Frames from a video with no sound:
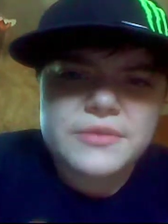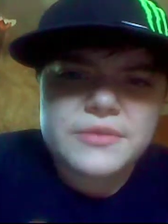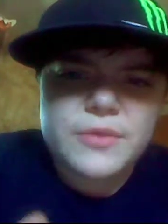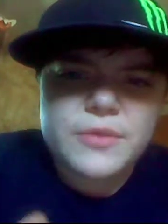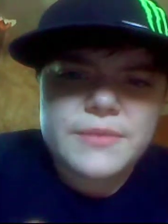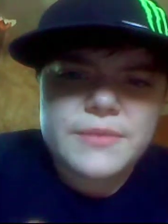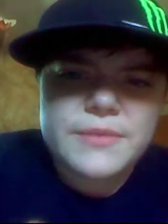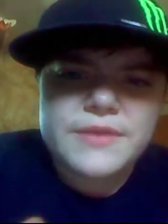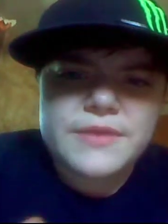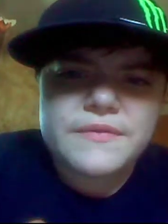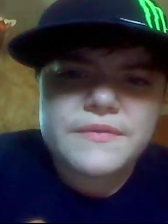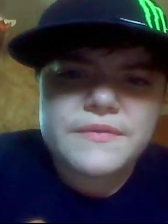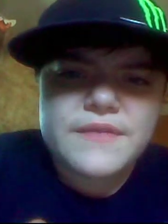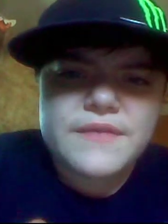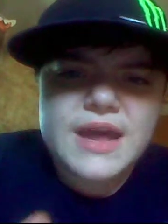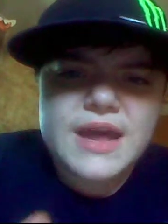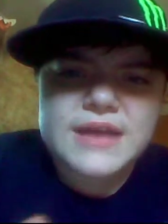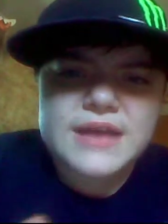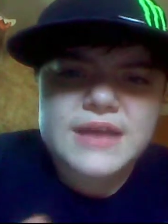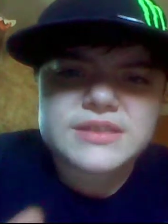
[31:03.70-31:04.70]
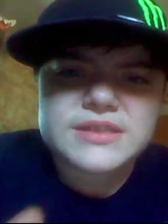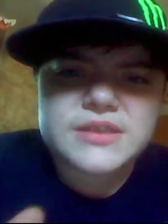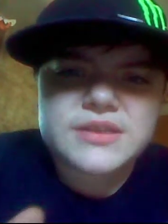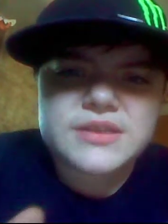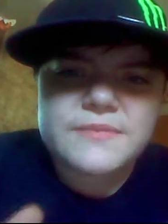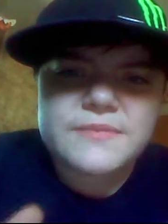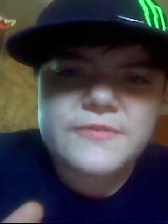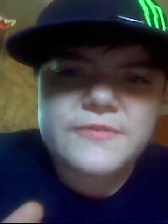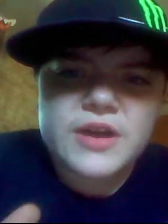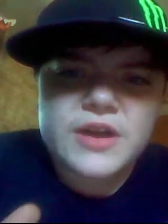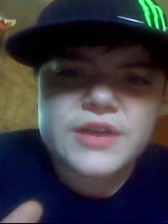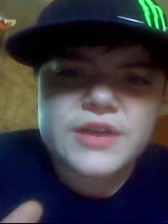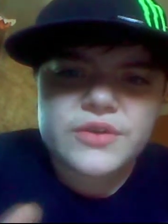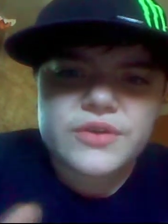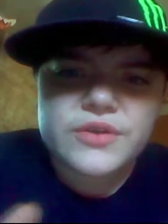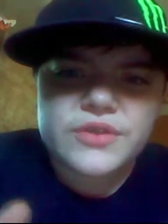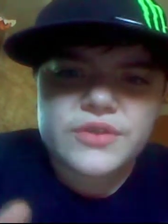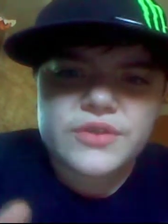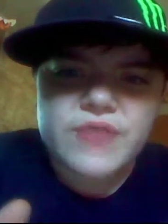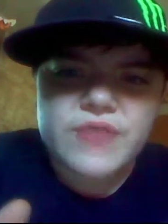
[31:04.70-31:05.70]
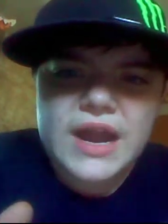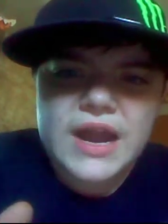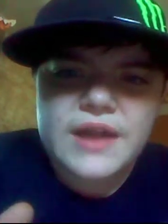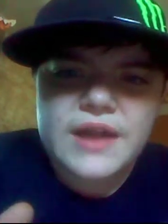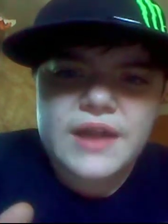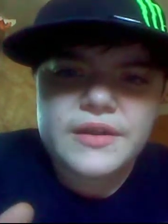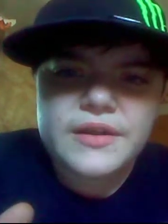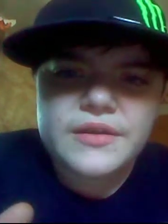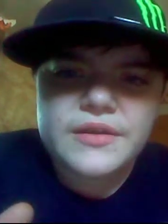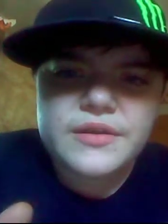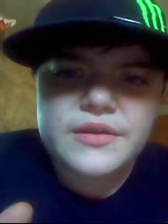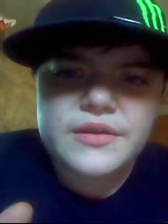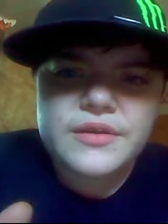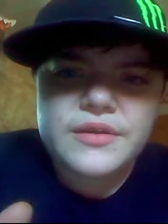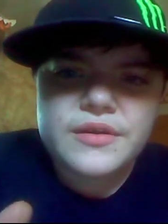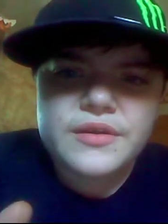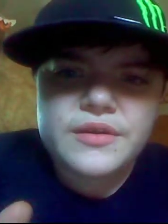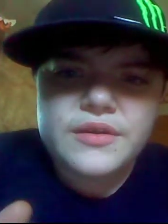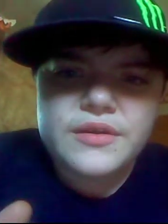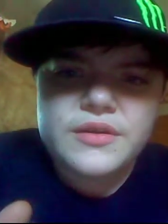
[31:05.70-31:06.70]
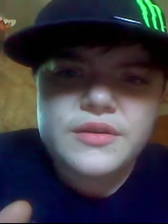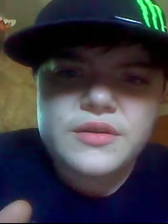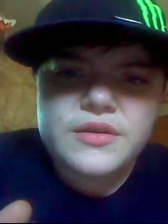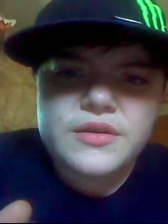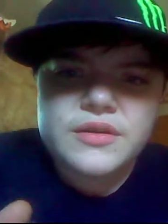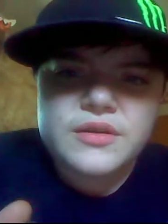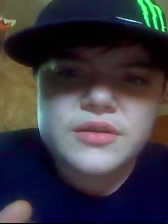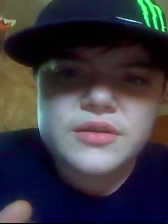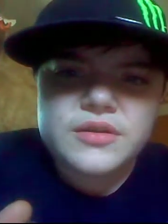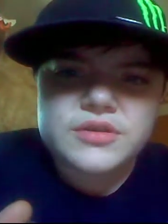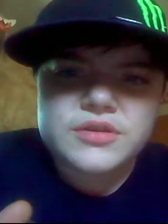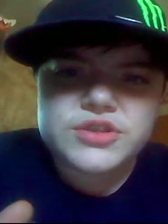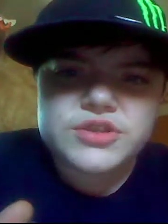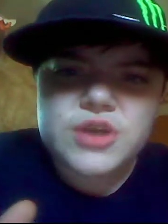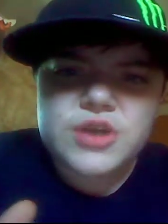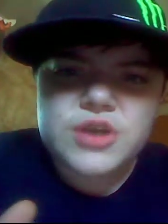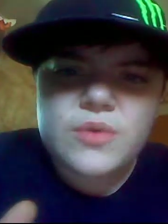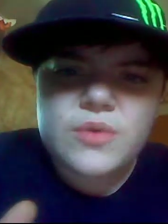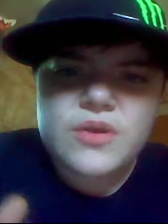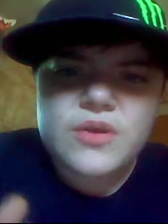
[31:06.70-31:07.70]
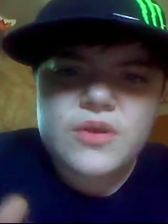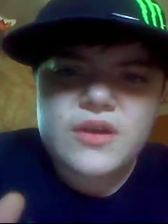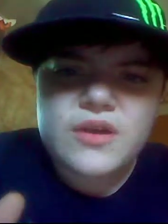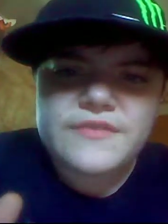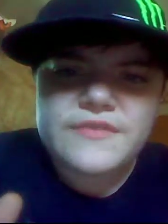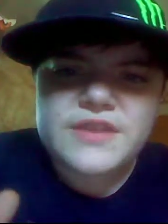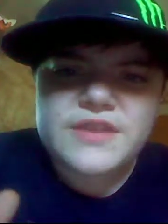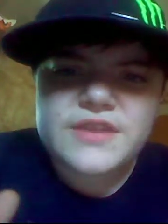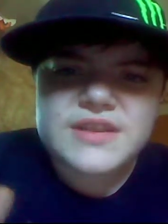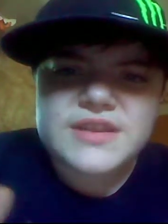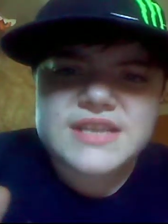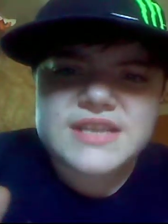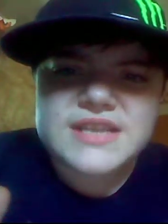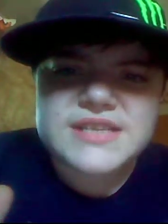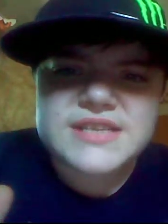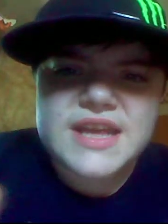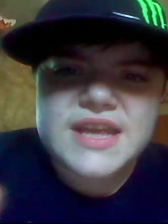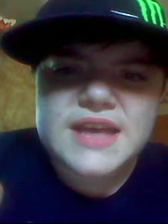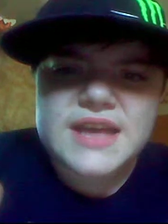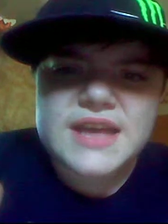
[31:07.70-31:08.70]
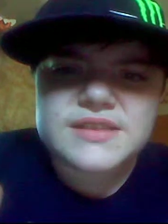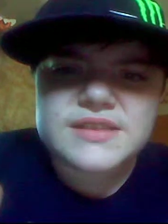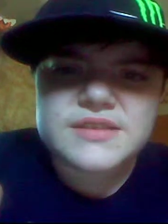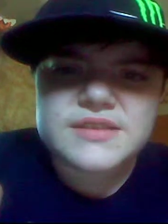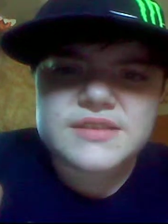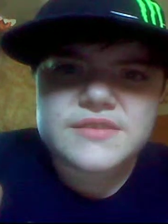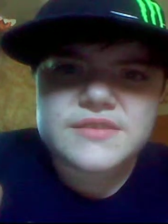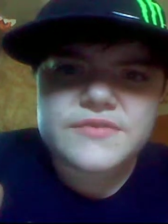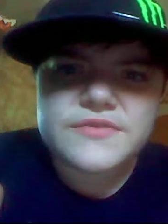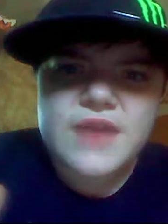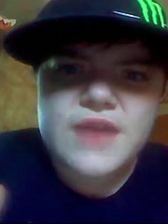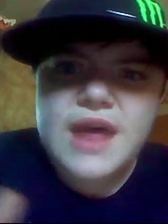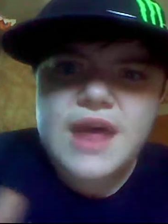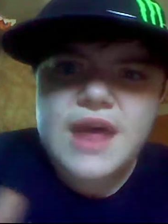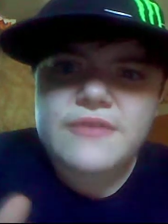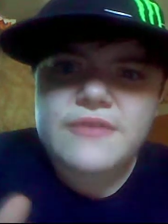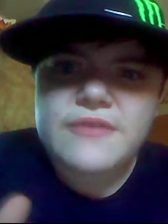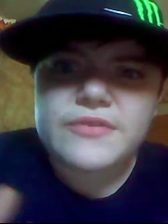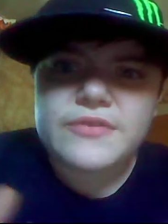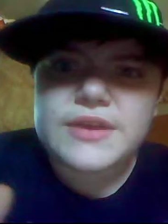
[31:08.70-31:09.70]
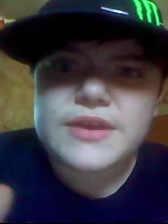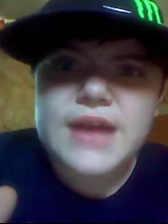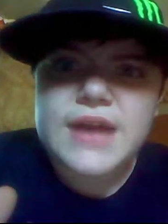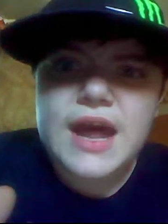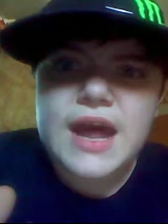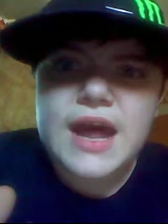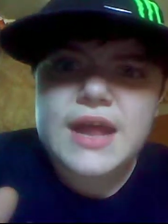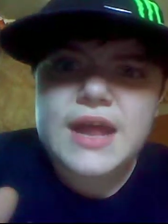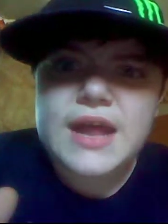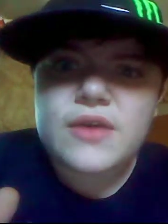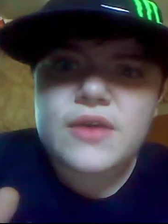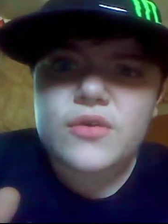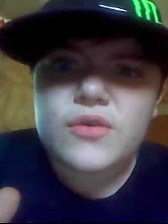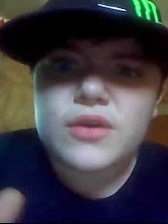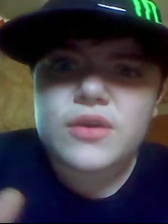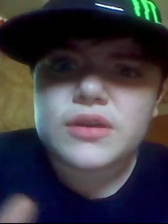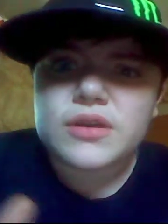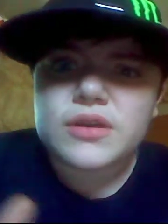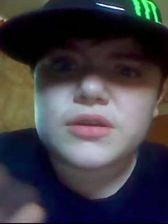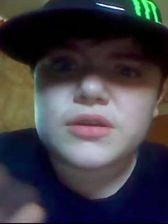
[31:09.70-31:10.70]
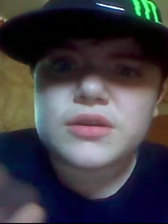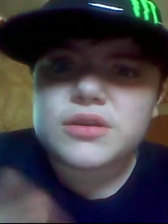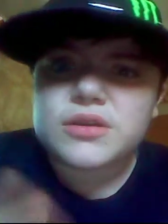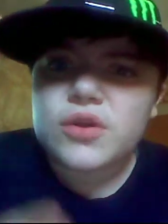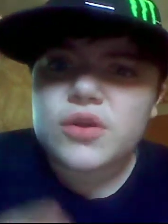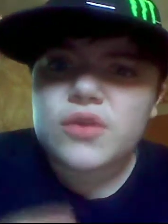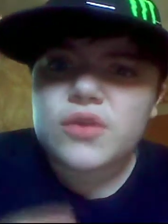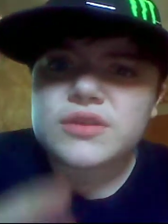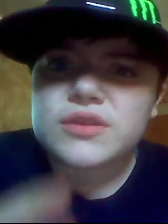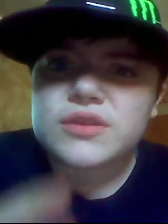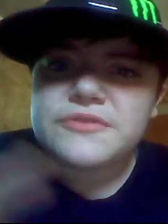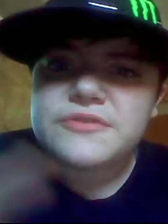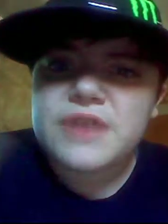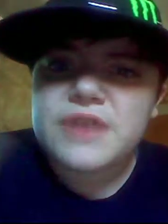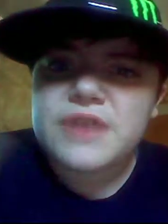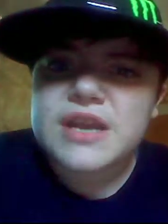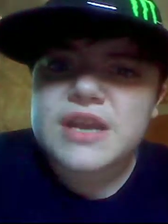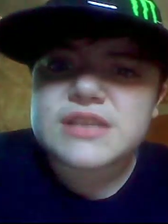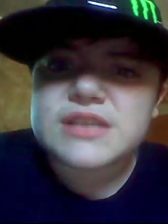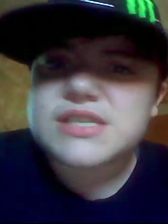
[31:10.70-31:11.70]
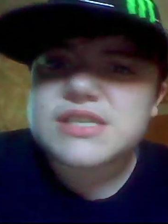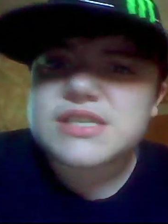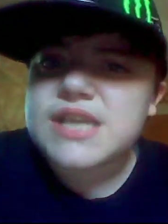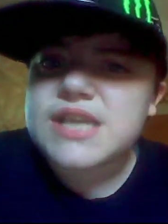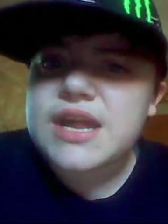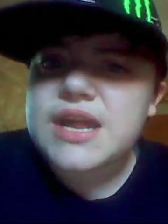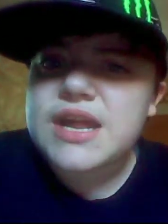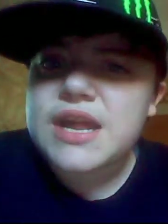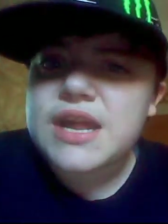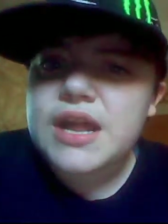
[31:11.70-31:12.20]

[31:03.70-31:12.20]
women, not some fucking hood rat showing off their tits and ass for every guy or girl to fucking see.